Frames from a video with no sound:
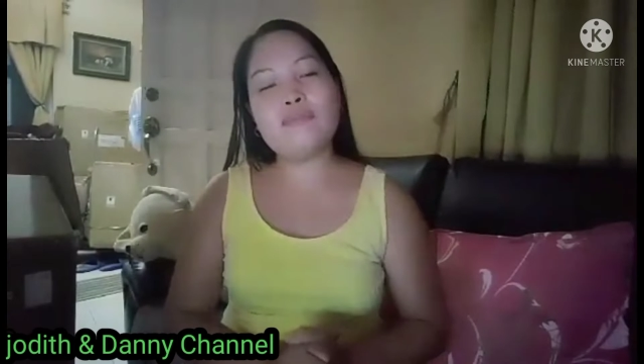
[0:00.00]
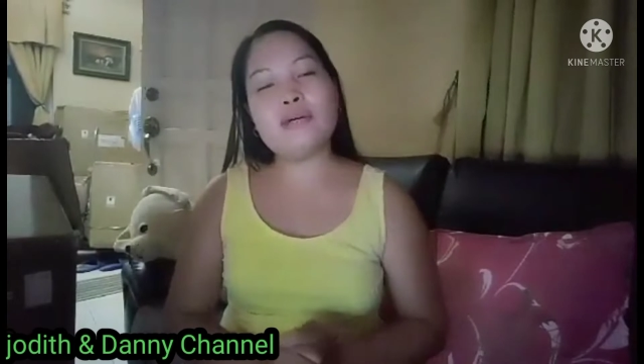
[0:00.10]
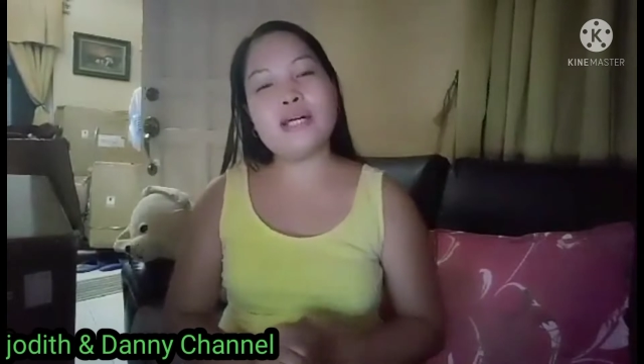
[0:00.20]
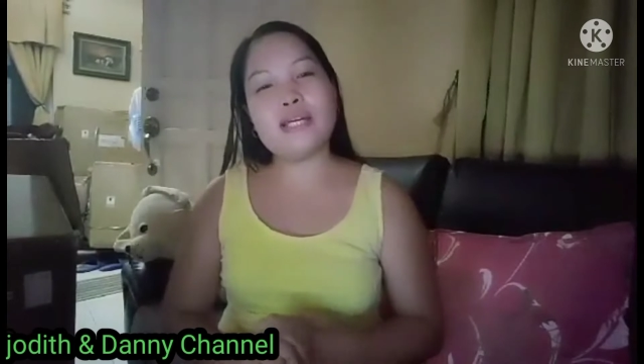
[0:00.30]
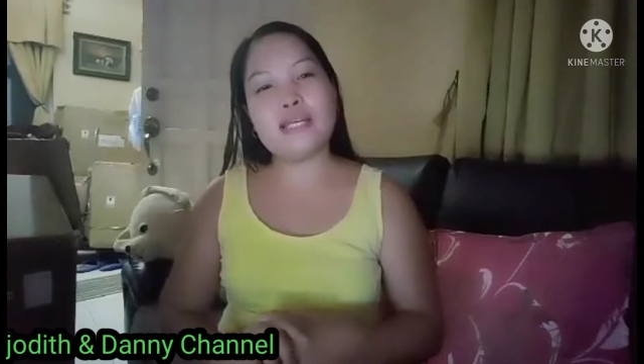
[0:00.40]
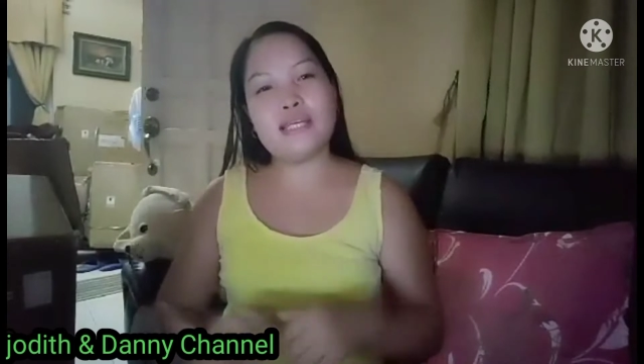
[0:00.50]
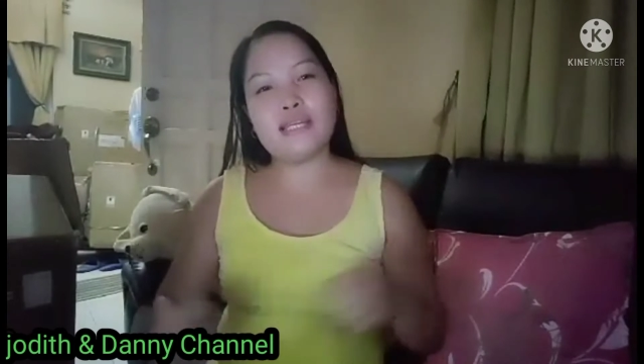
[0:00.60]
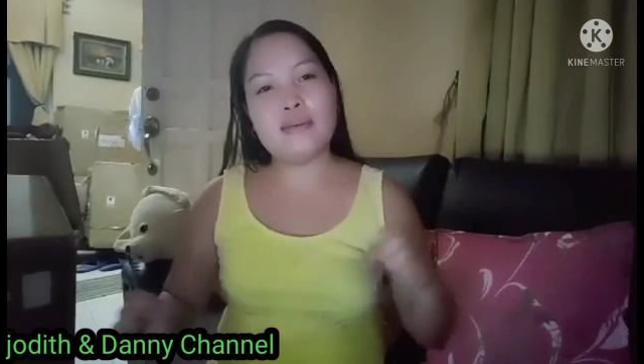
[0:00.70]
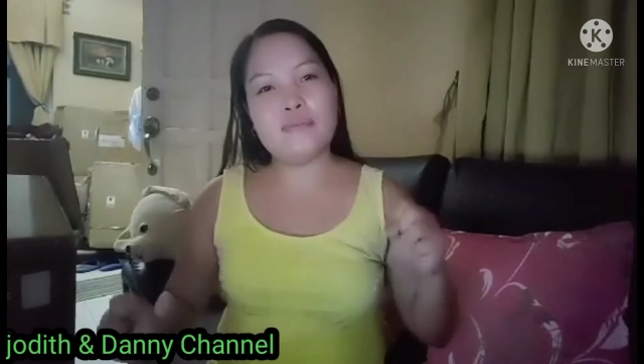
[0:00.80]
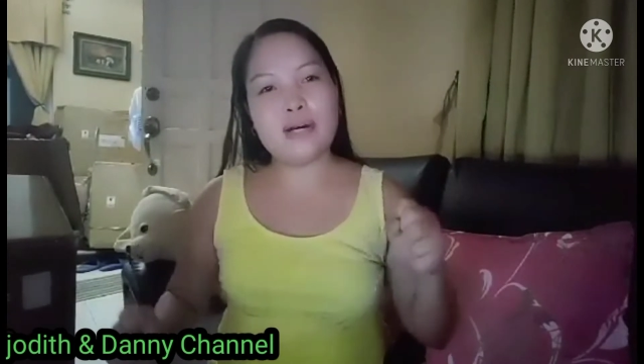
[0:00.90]
may
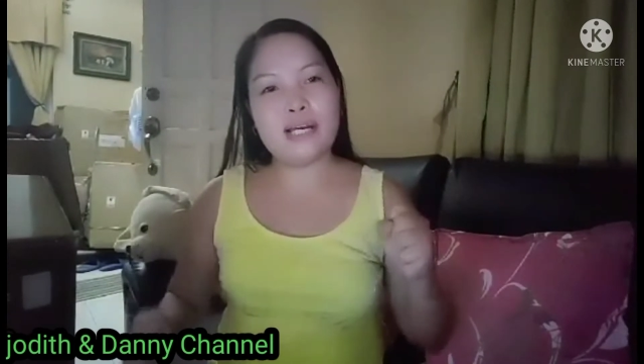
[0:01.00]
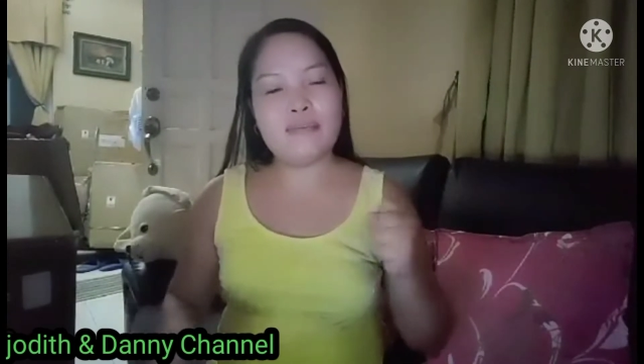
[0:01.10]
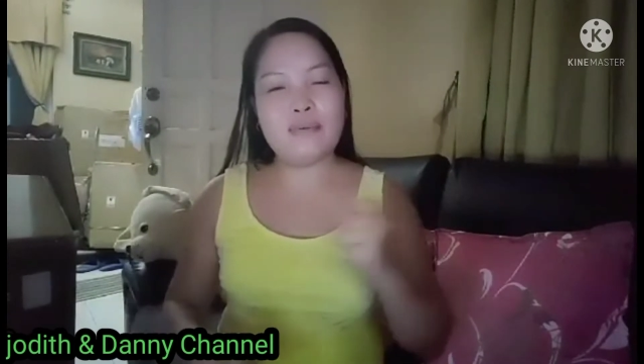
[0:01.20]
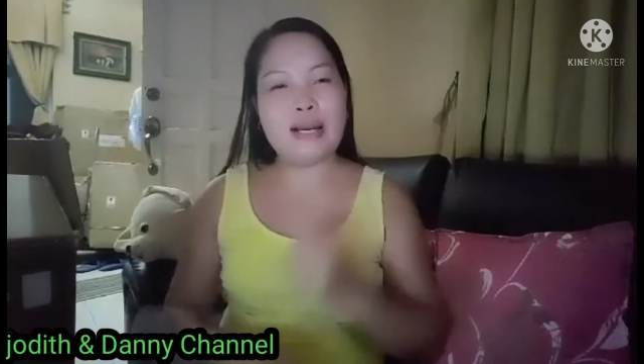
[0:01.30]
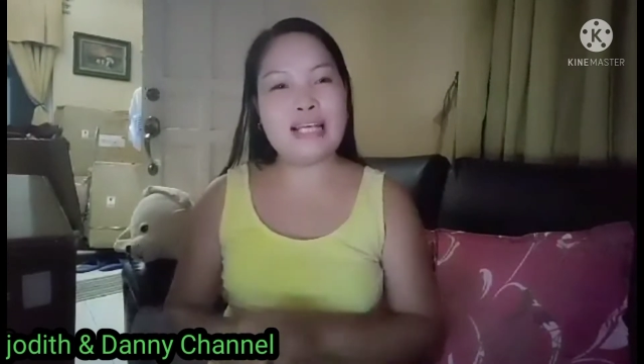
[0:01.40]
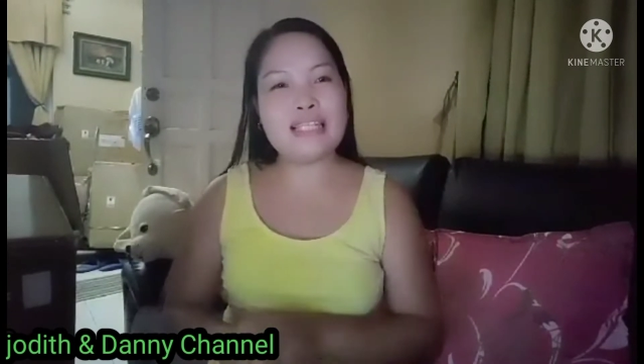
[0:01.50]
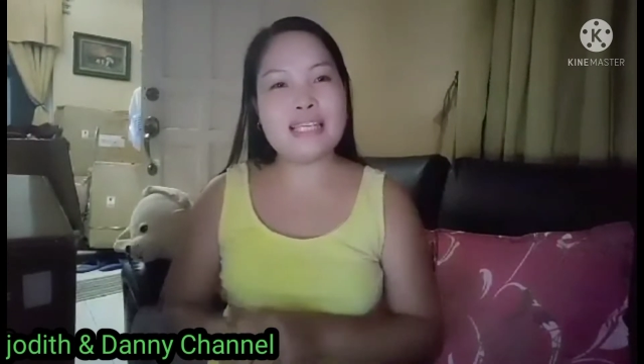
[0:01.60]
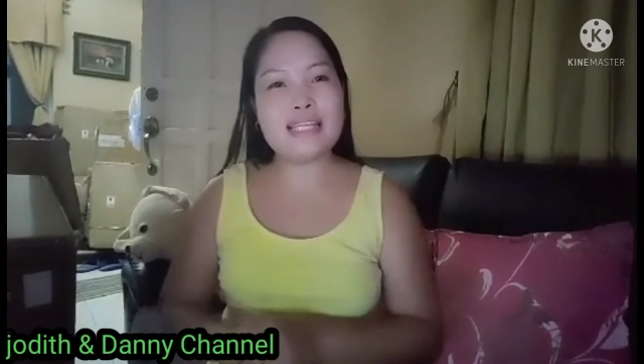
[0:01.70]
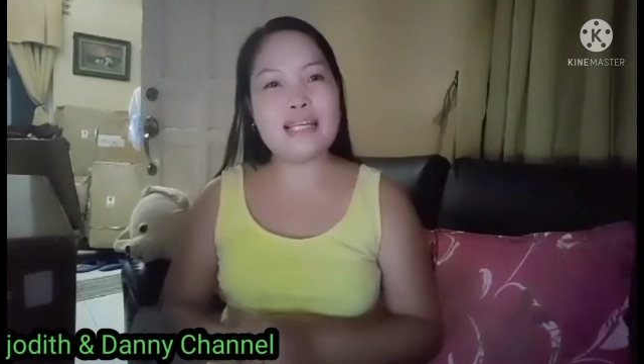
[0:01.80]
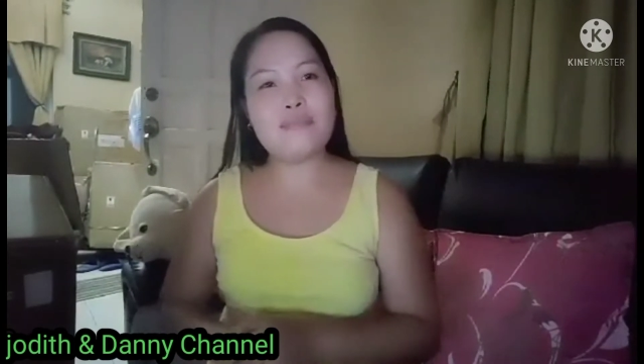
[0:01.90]

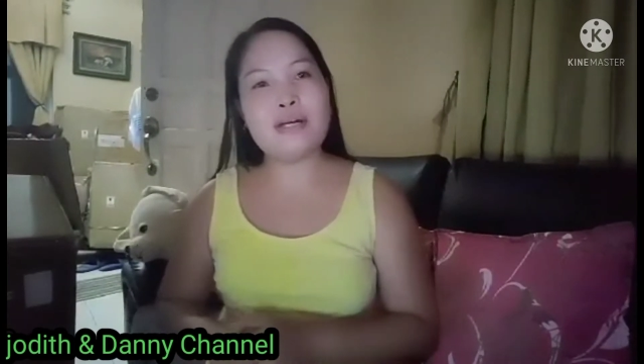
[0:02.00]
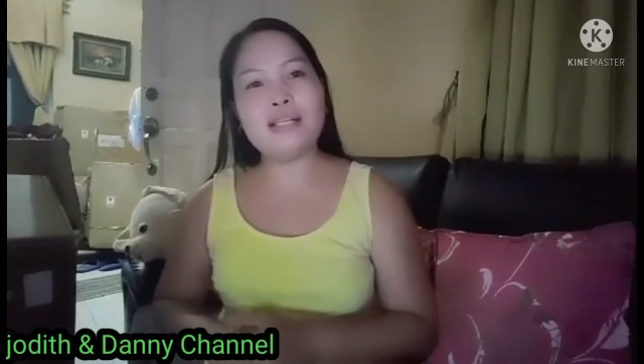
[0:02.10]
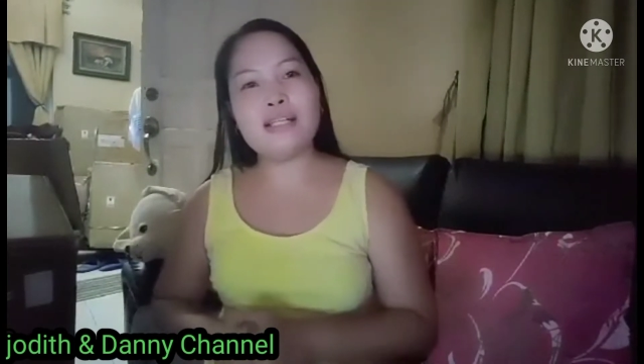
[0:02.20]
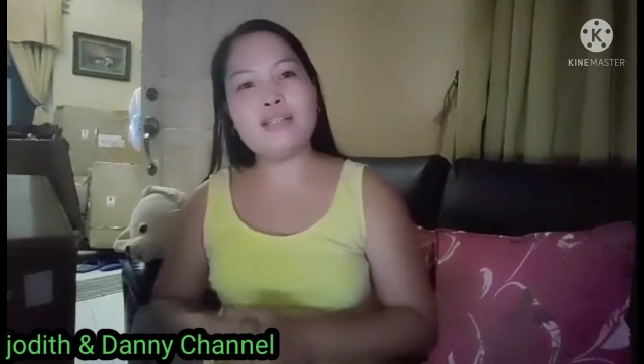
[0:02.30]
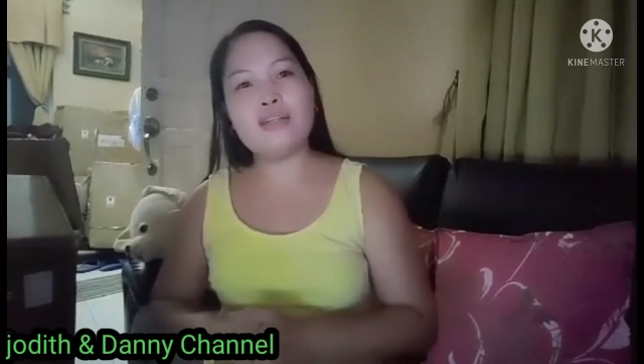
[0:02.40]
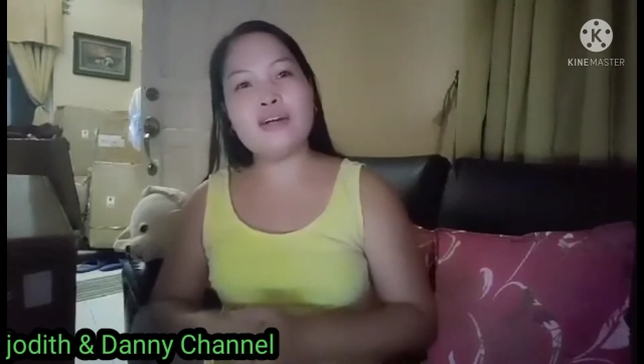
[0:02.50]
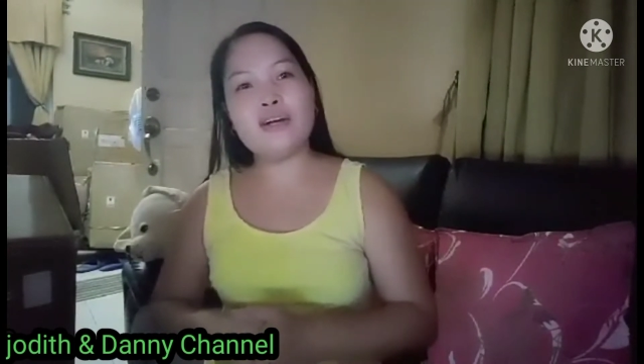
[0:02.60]
mamalasing naman ito.